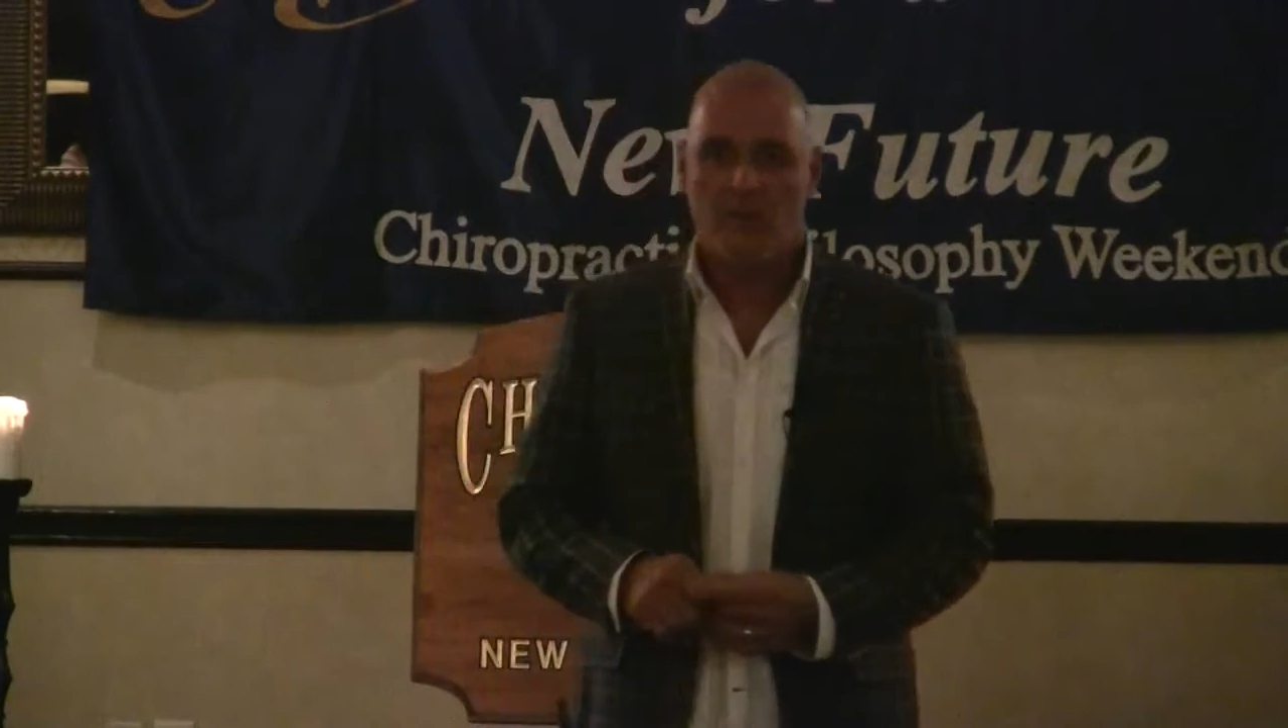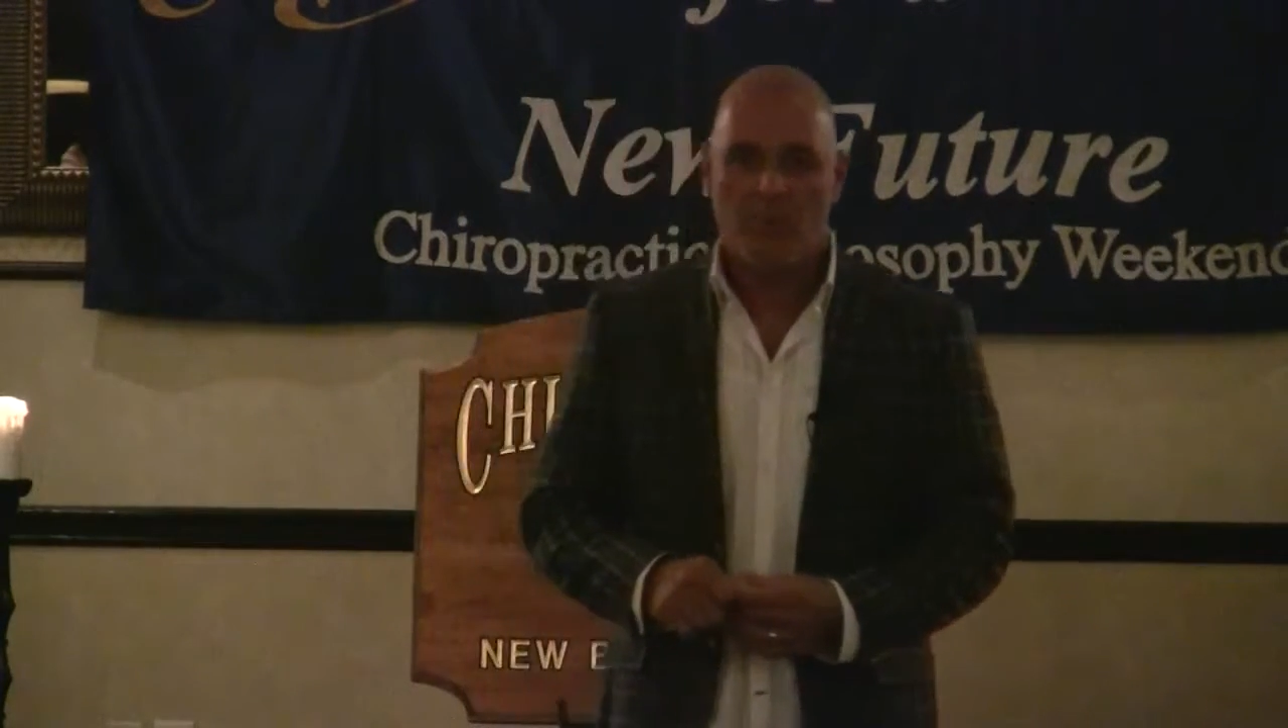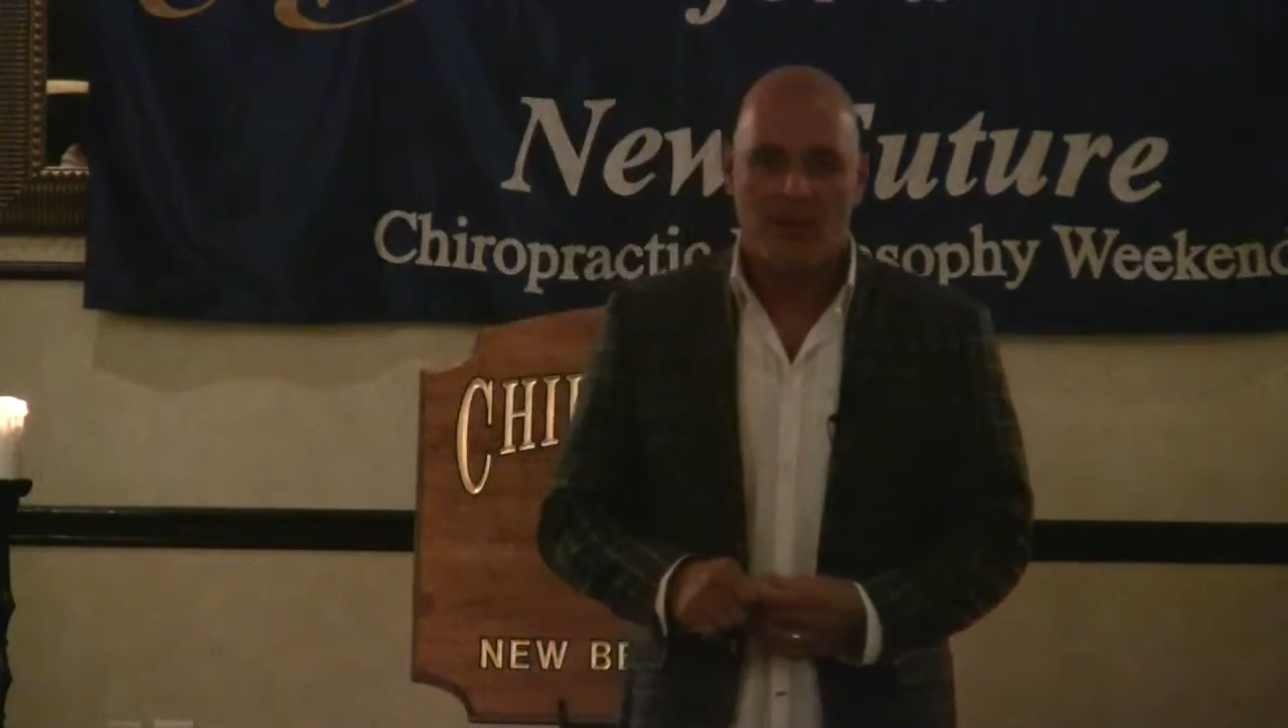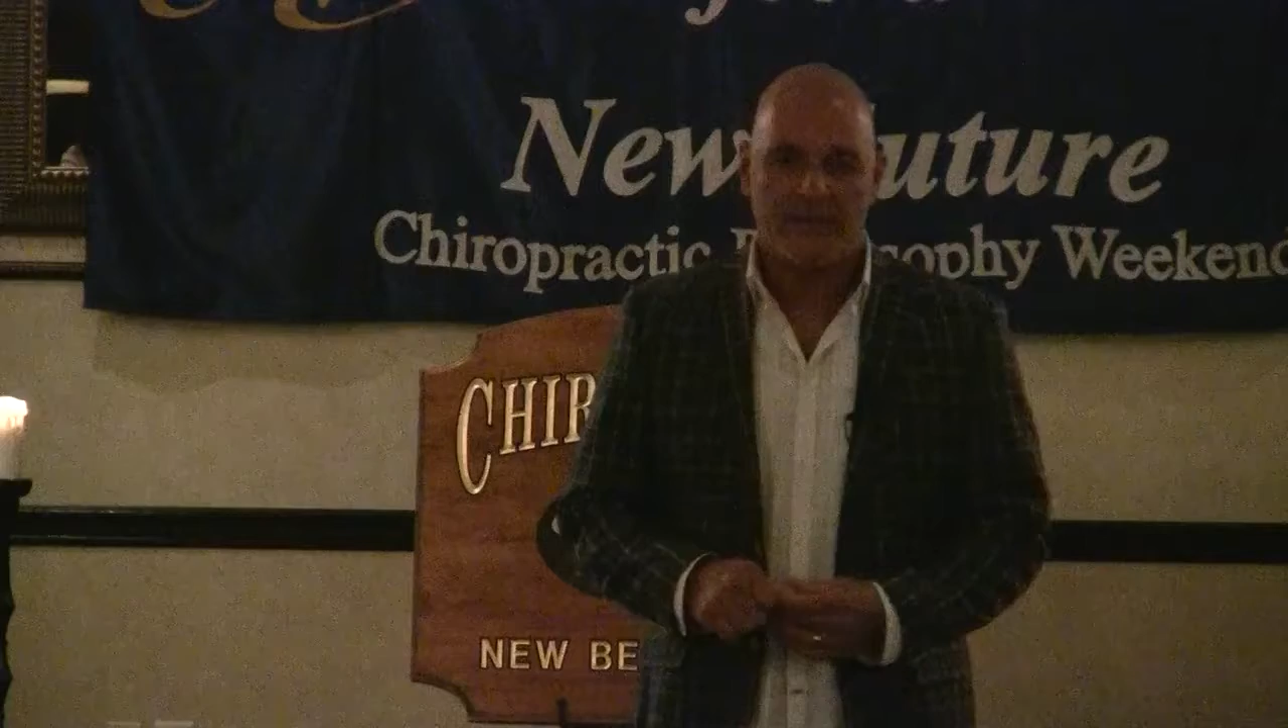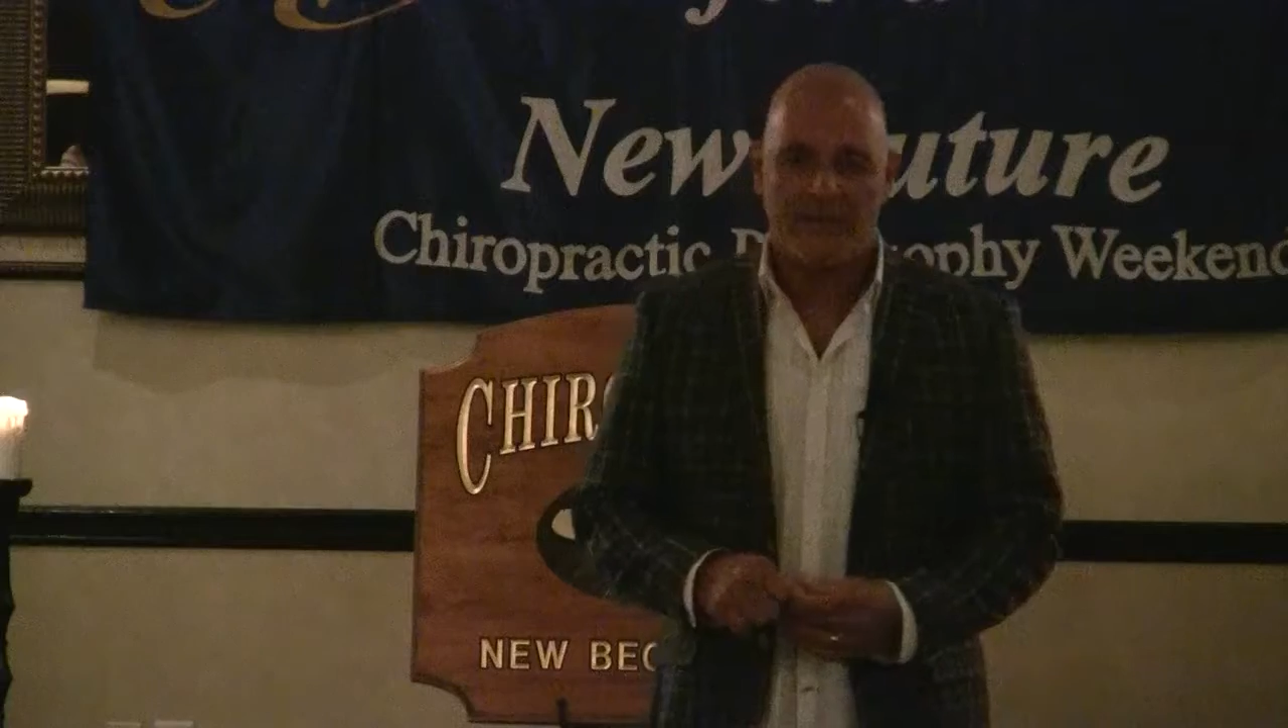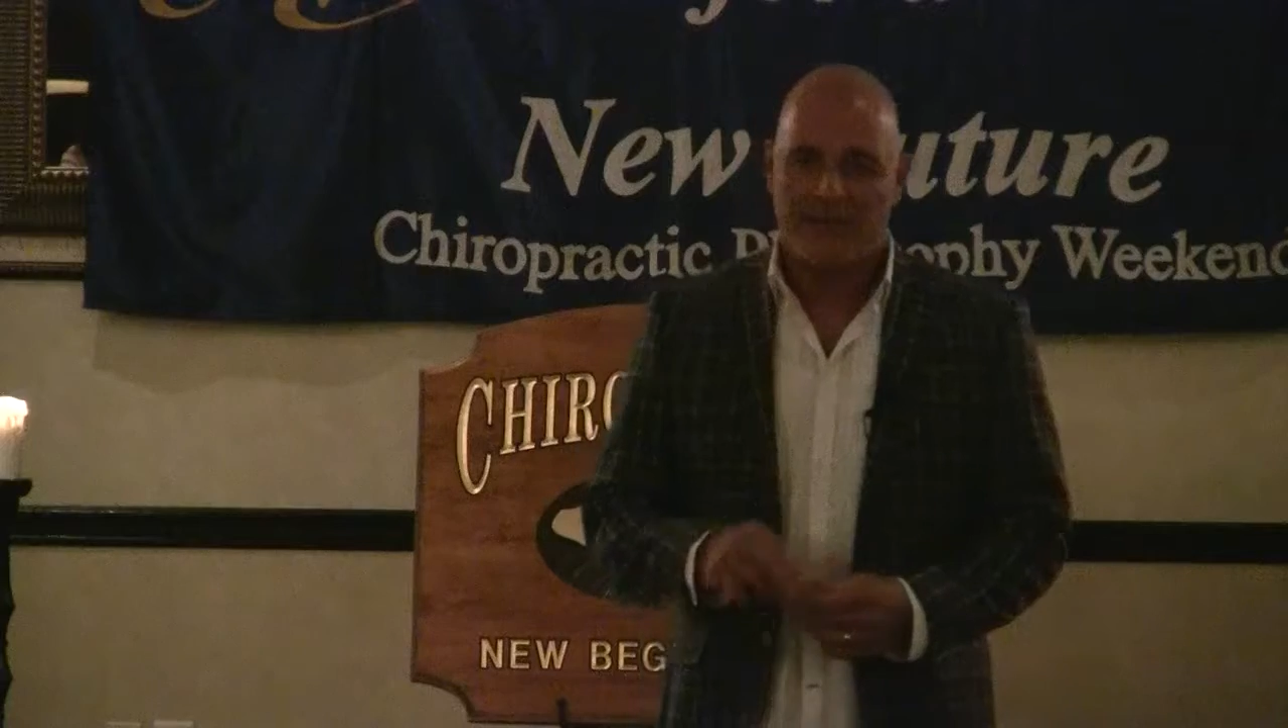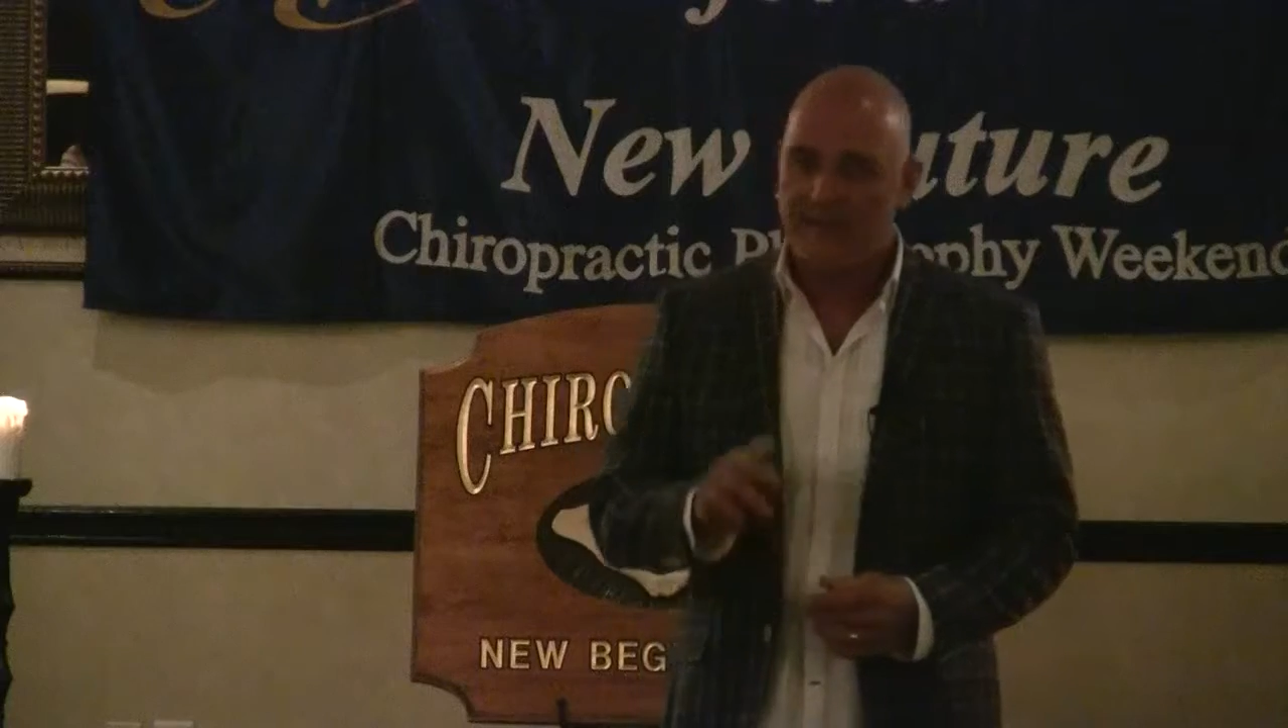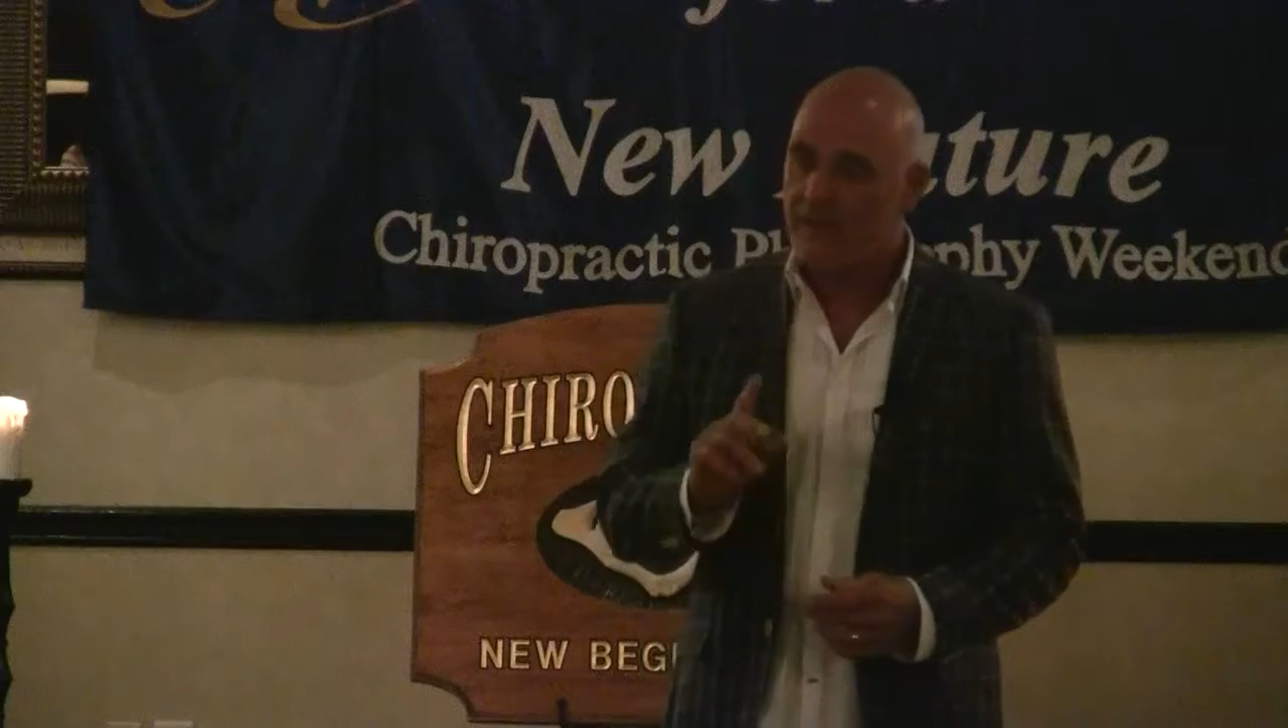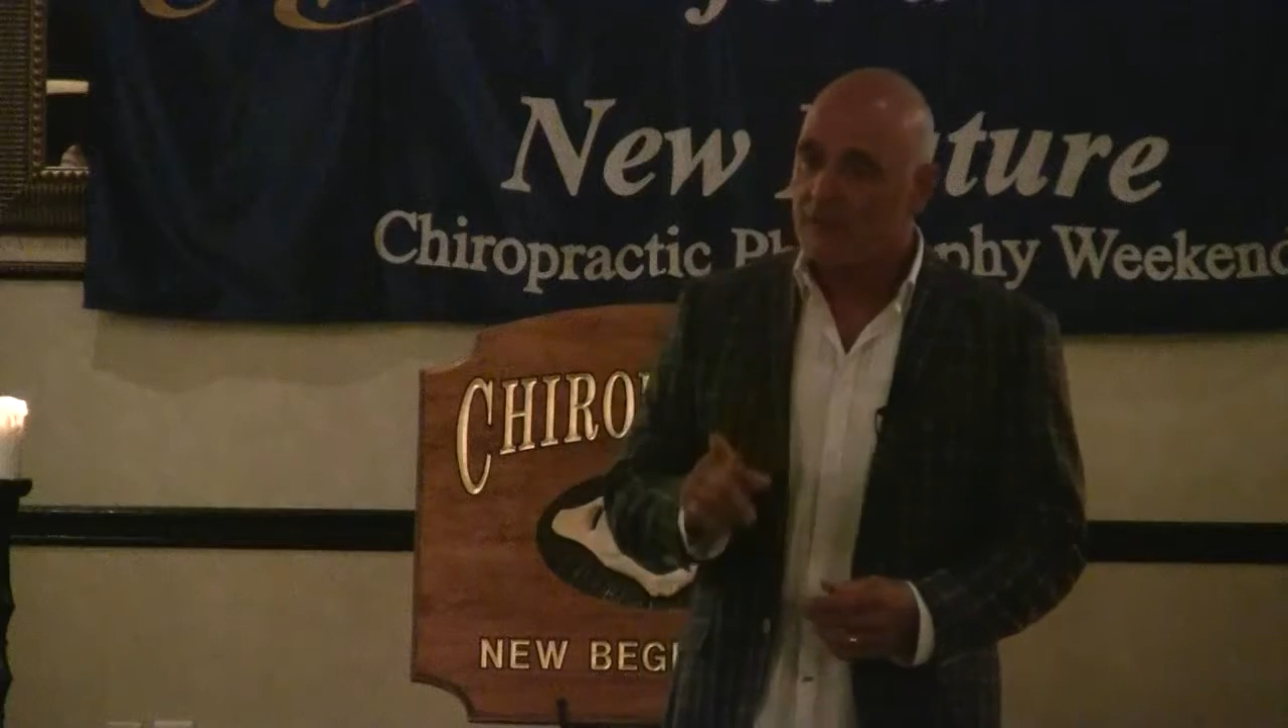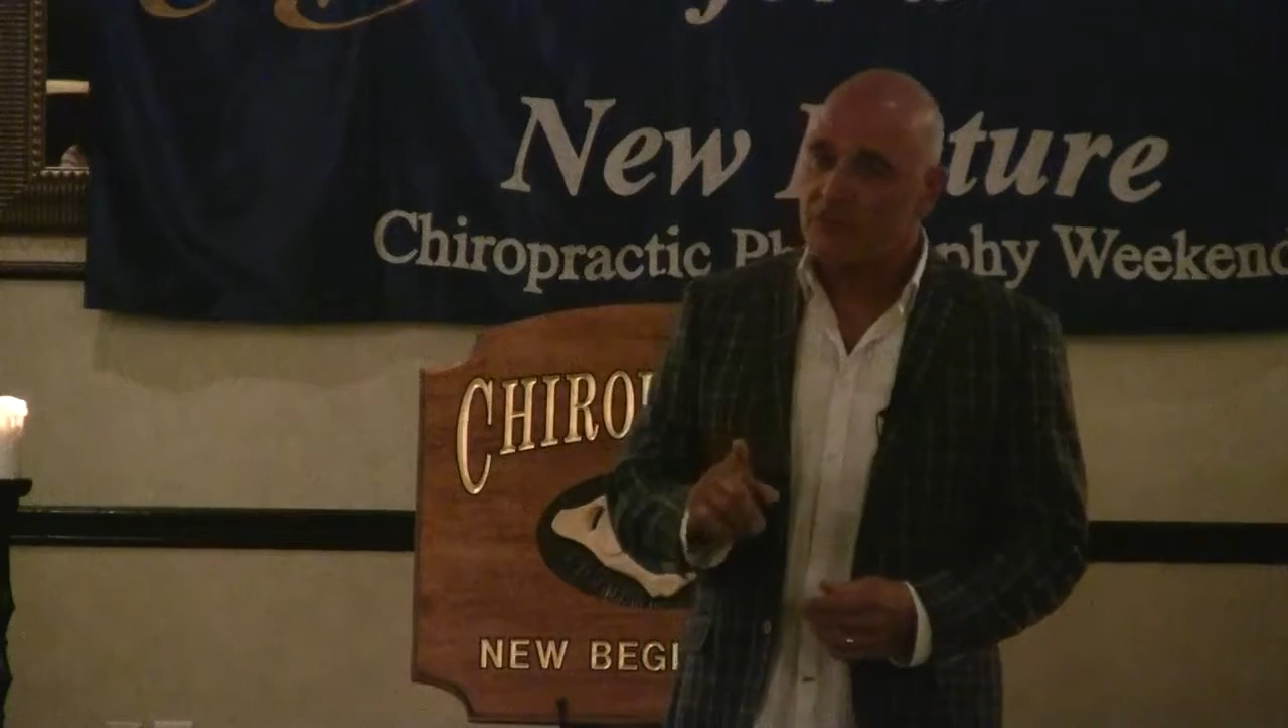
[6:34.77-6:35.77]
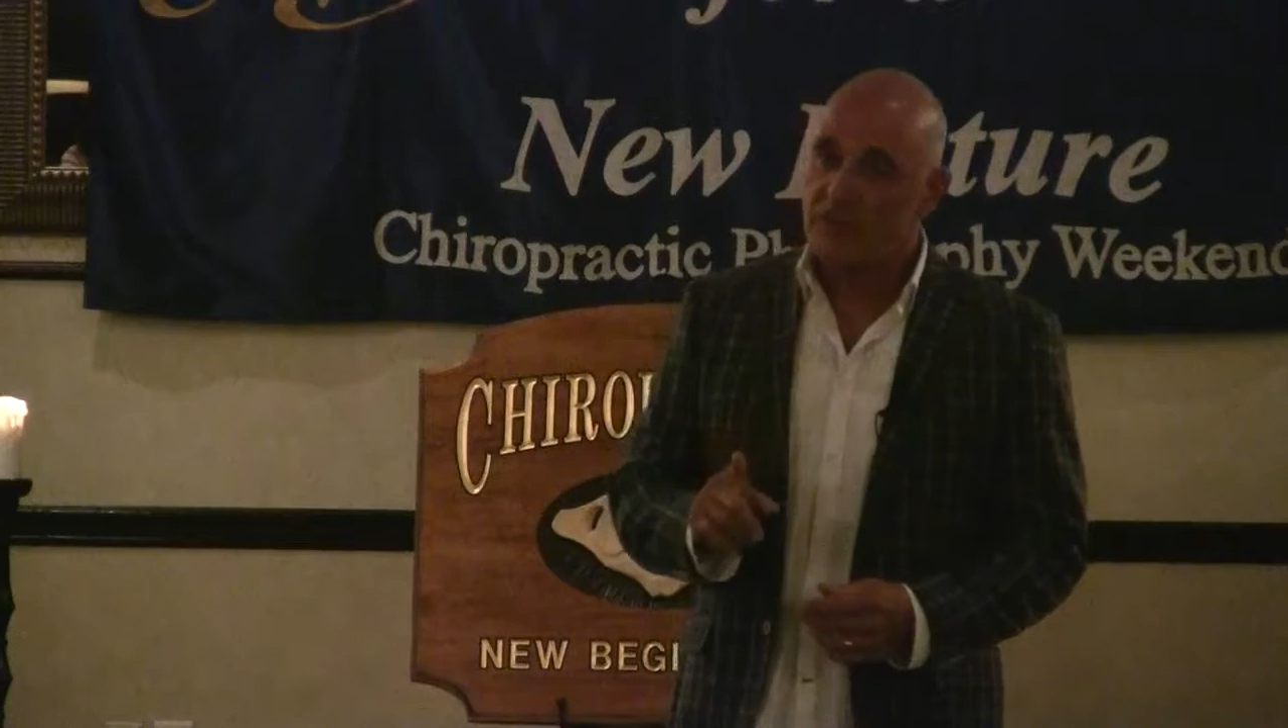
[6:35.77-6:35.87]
But they never